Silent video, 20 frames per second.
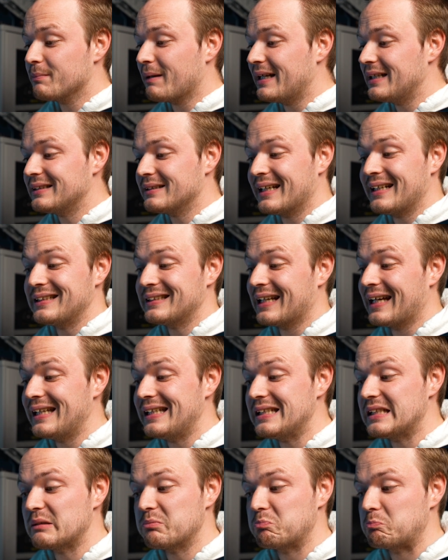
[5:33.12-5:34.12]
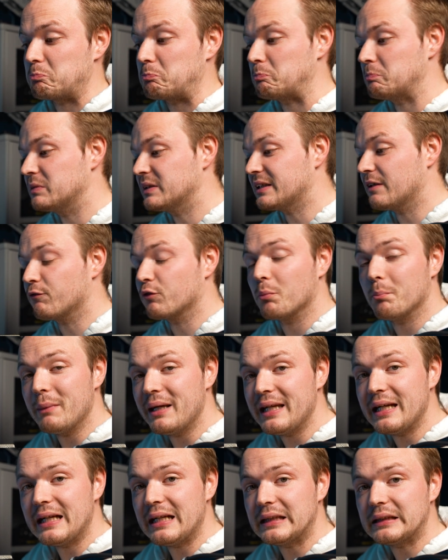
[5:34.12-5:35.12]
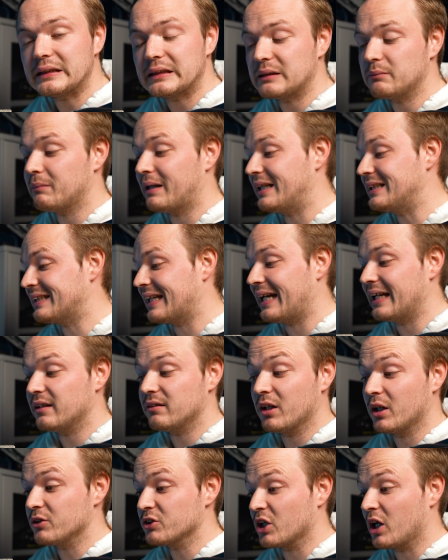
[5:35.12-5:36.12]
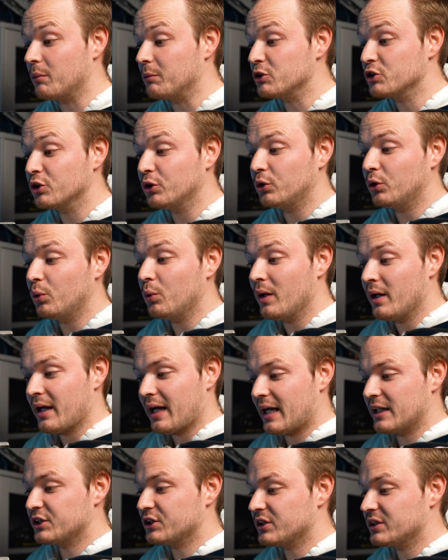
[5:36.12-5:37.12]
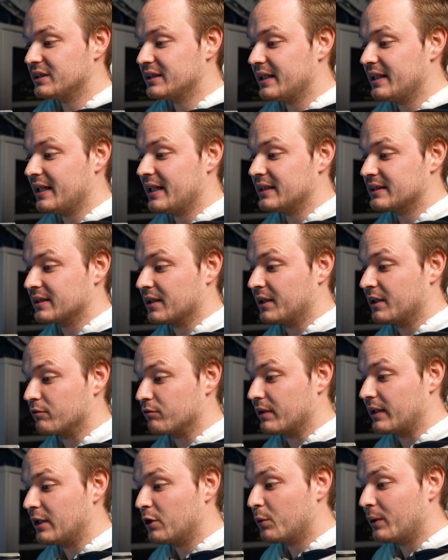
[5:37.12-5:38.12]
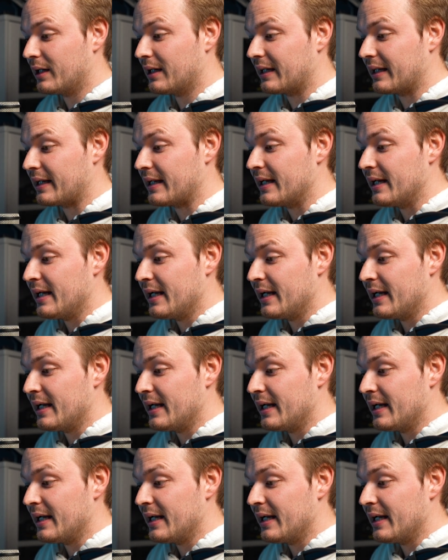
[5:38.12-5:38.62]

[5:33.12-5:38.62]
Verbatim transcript: may take several minutes, it may take no time at all. As you can see, it's done it really quickly.